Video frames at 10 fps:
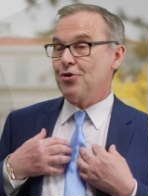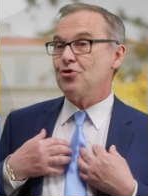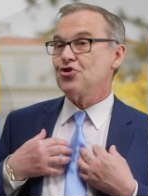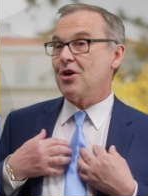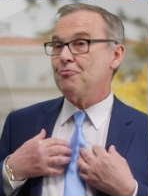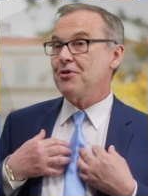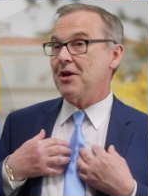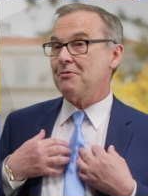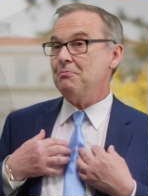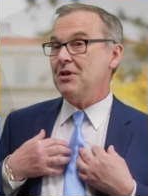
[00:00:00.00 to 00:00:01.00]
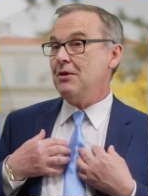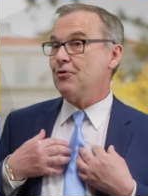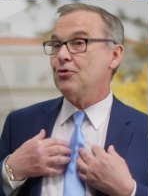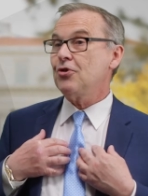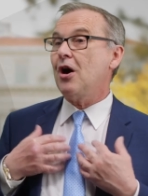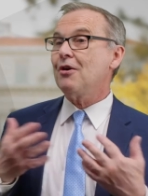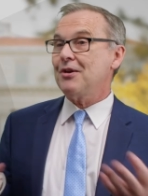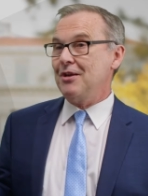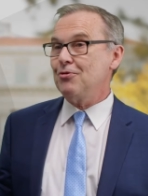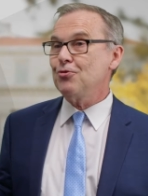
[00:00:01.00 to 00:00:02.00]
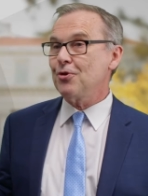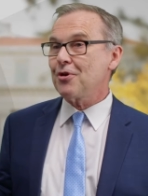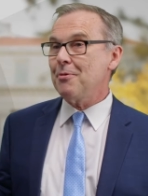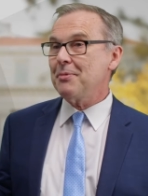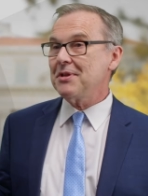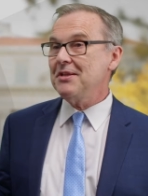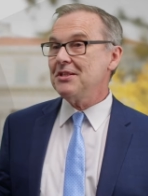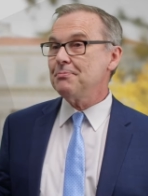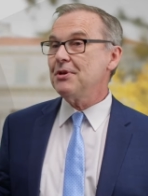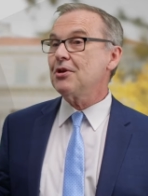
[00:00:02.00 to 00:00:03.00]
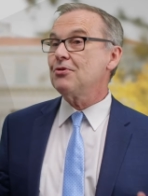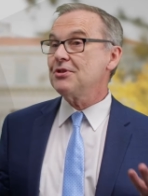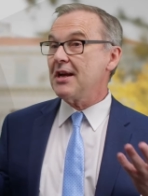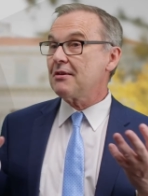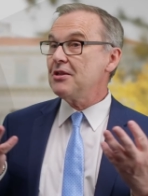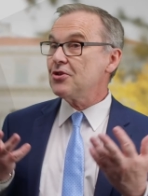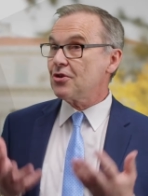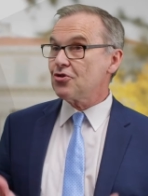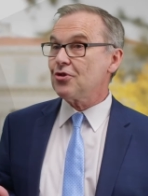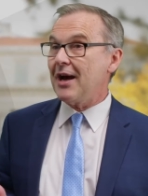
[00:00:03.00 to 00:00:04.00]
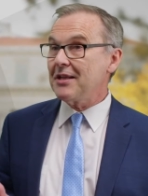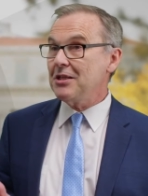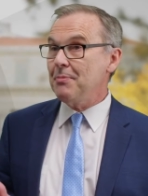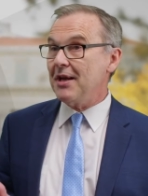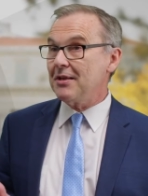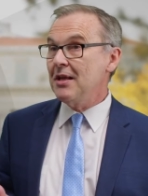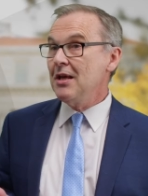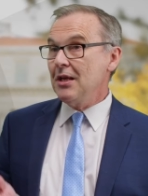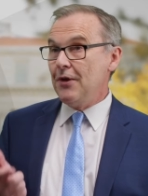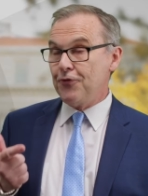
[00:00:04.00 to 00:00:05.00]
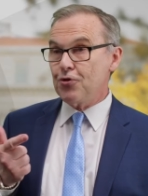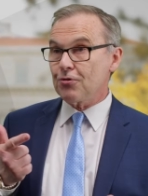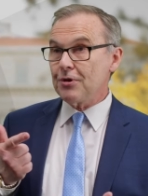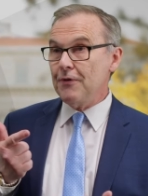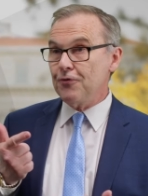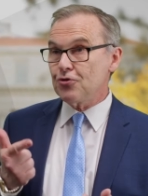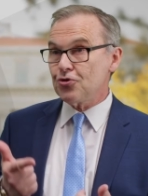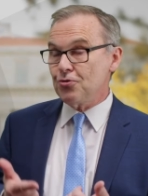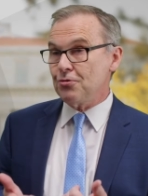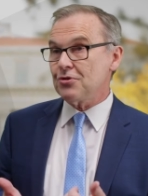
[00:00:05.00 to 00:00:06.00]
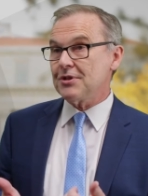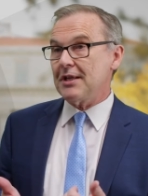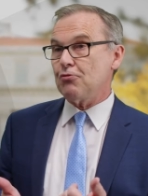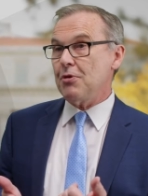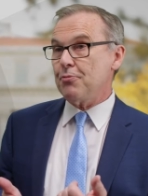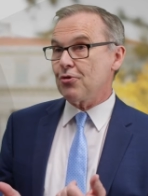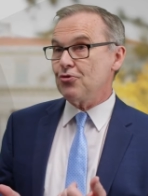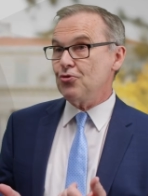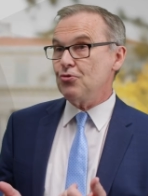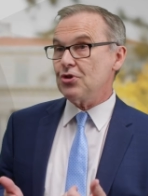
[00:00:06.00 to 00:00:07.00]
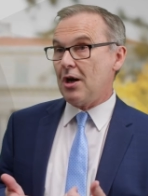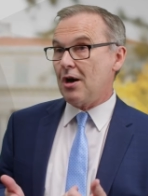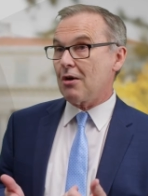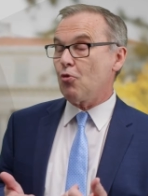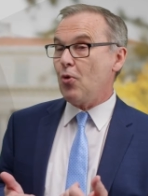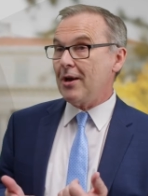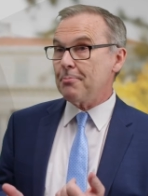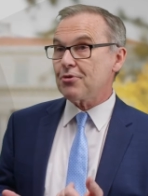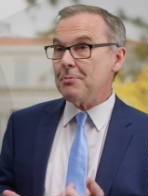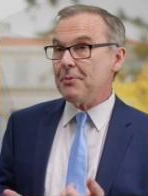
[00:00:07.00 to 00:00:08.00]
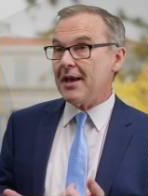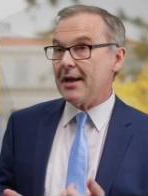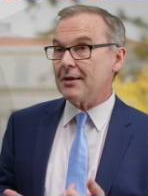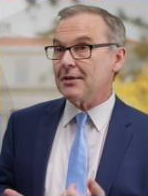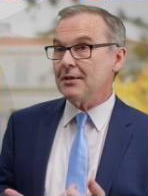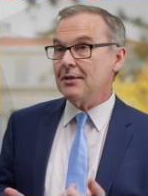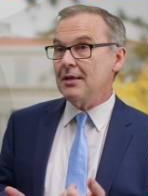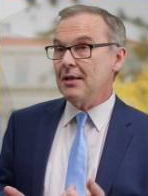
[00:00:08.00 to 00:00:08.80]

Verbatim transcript: got a job without me even talking to the companies because they are in such a high demand. If, you're, if the students that we produce are well prepared